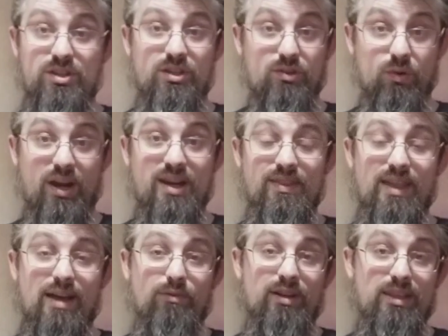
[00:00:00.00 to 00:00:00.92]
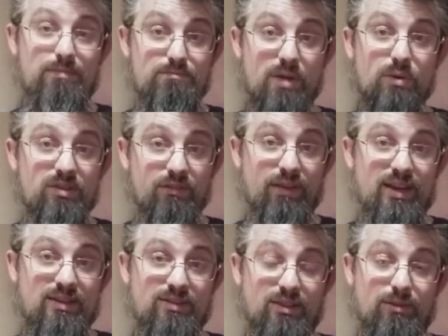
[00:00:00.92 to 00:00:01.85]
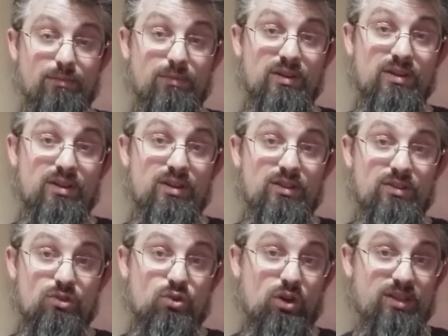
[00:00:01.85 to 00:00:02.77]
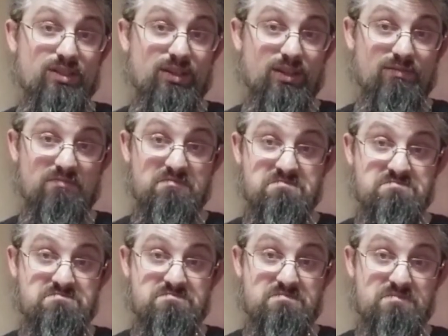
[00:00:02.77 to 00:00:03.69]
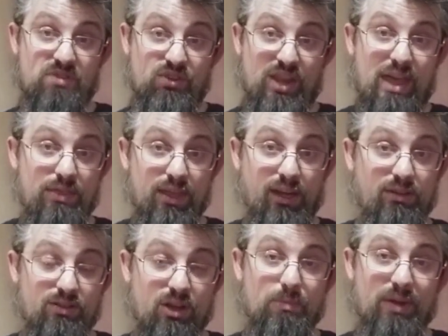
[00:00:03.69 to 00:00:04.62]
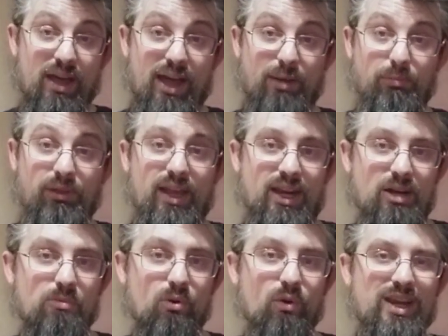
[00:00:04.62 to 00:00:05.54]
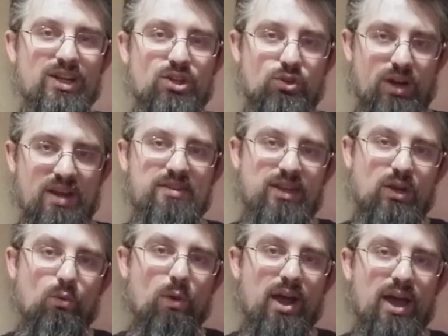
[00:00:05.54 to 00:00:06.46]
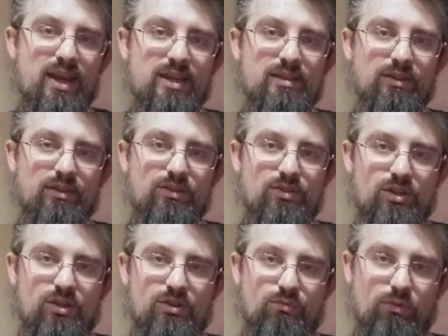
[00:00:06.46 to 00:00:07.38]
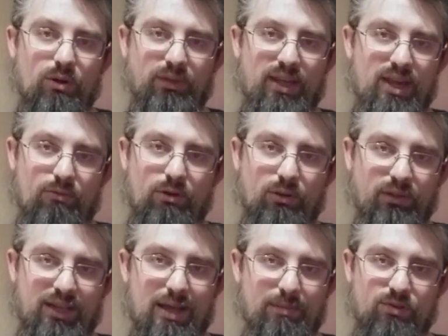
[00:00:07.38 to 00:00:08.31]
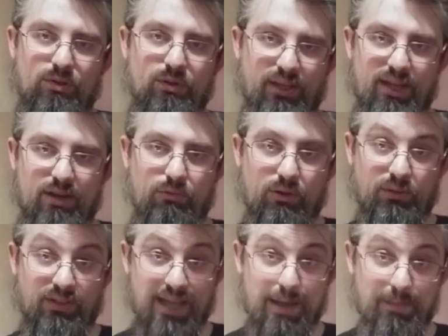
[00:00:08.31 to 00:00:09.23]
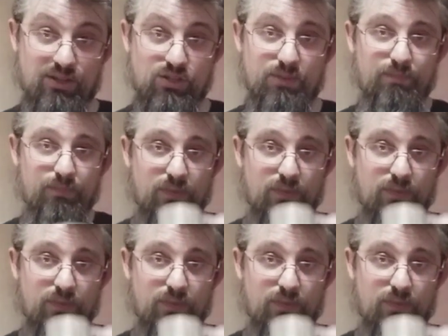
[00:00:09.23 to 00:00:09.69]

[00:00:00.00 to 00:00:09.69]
great. That really motivates them to try to set things up and play in a more interesting way than just roll a hit, roll a damage, roll a hit, roll a damage.